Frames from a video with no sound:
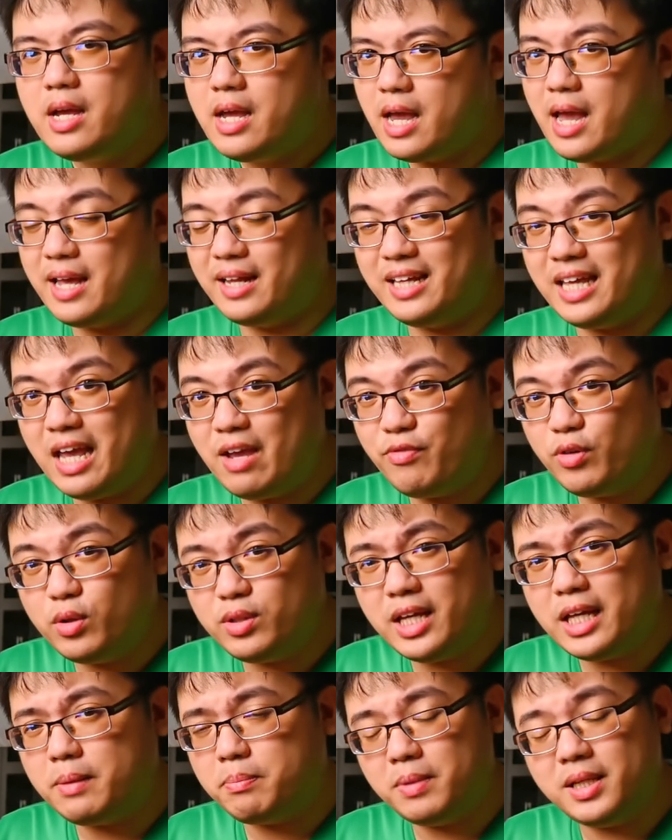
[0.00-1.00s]
And if you
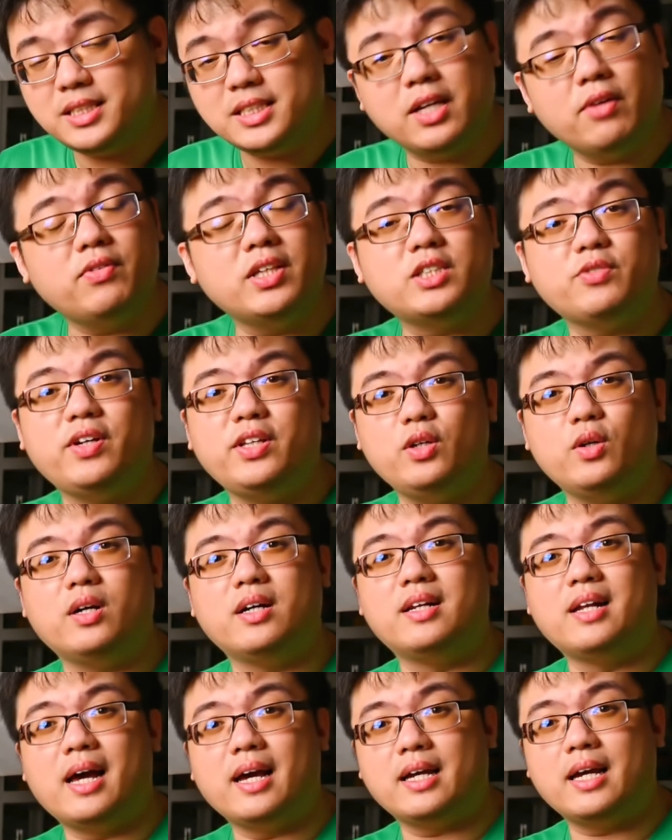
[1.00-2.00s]
did, please give this video
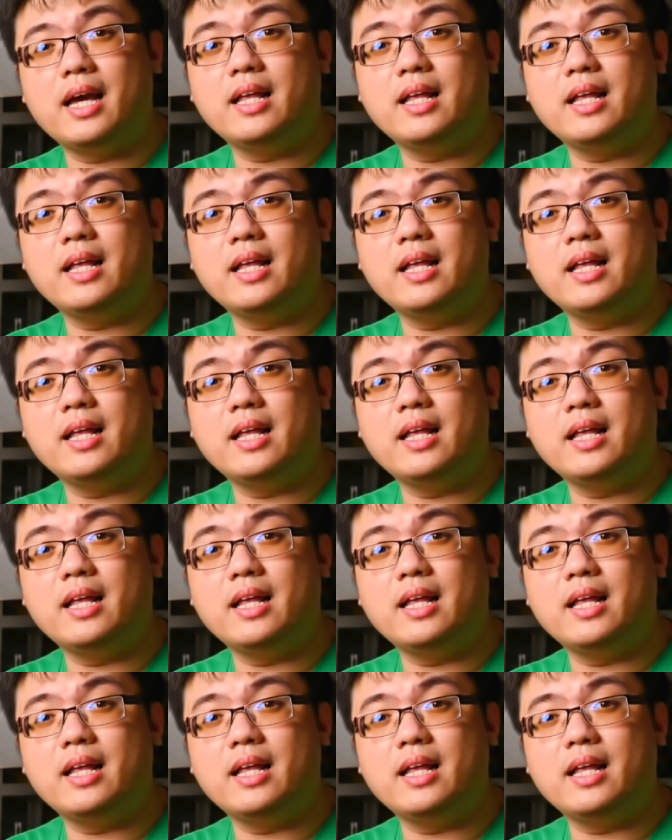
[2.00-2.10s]
a like